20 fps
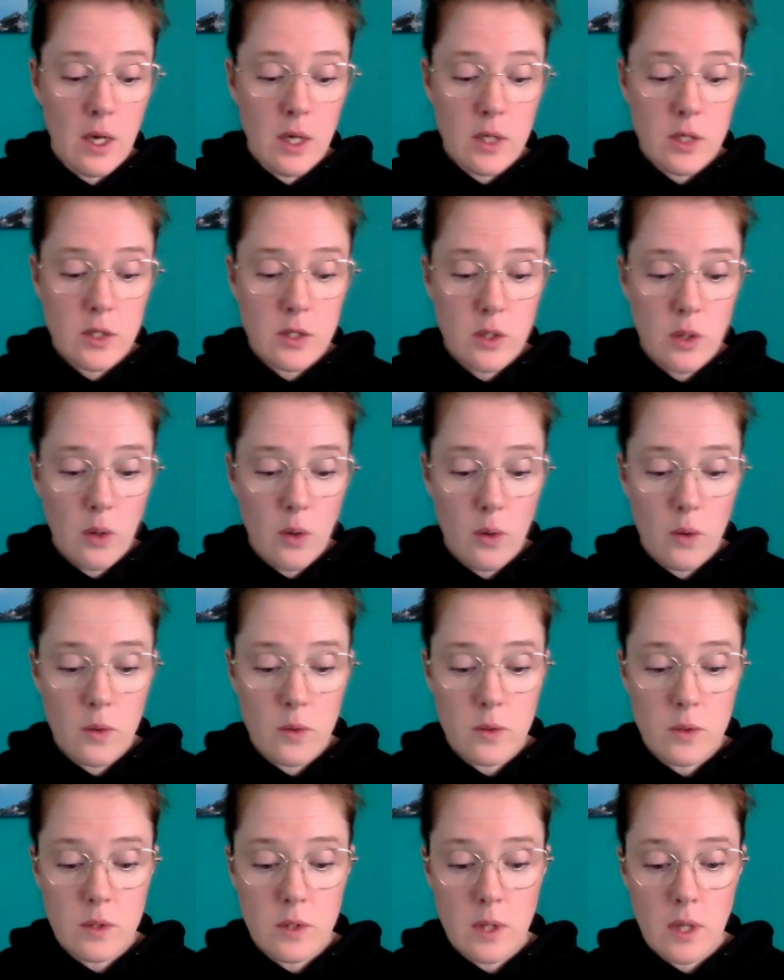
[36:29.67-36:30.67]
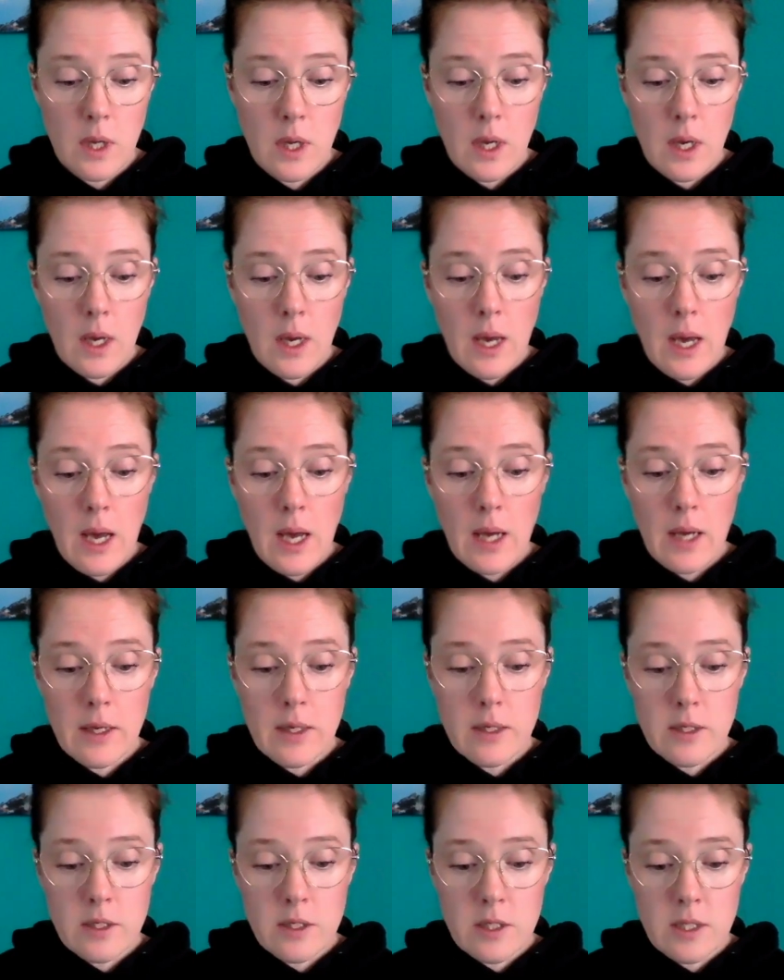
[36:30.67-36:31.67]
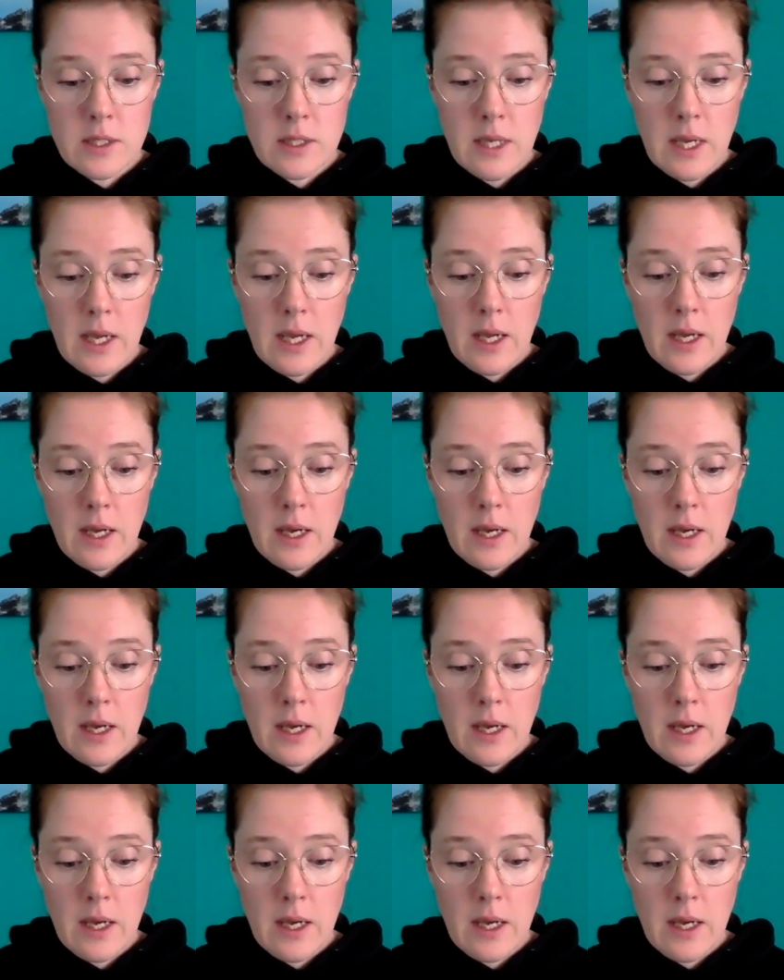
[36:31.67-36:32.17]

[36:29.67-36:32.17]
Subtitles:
So she's like,